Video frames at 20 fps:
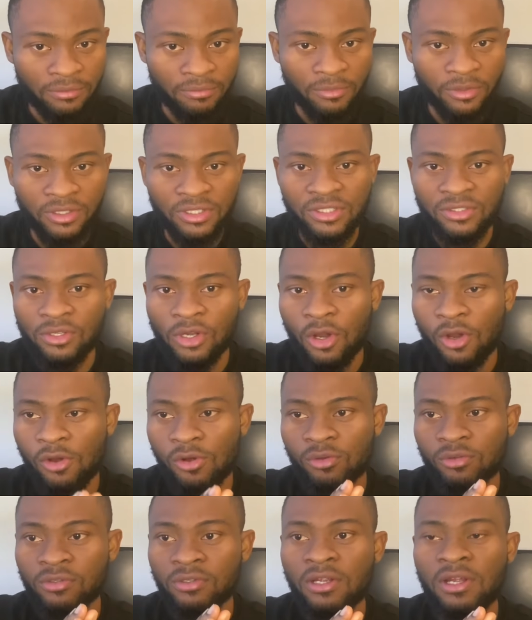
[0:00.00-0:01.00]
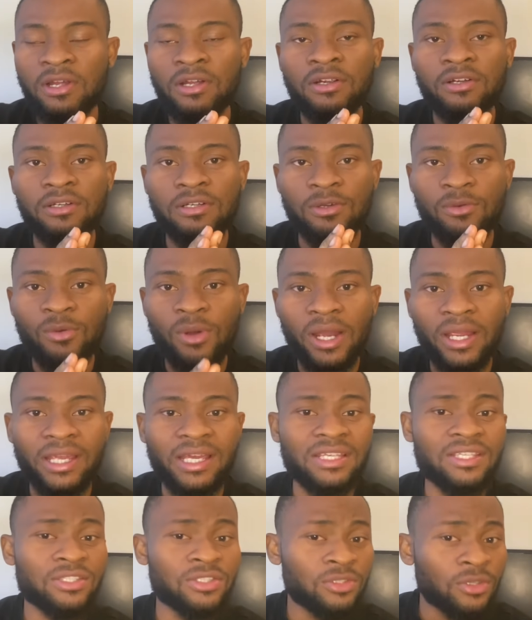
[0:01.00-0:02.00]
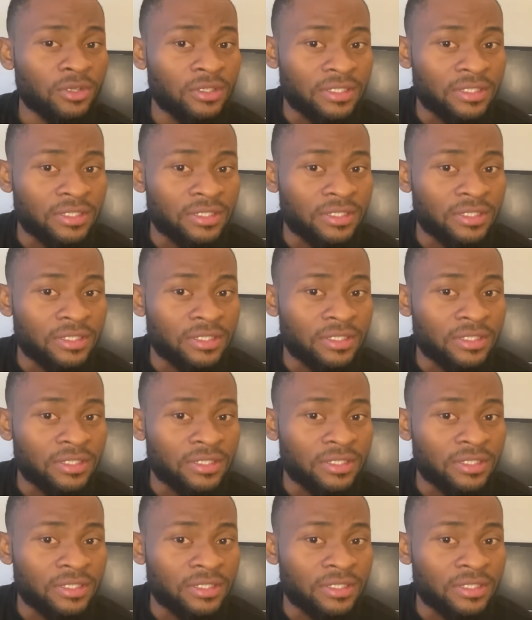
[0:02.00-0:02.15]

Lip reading: but it all requires your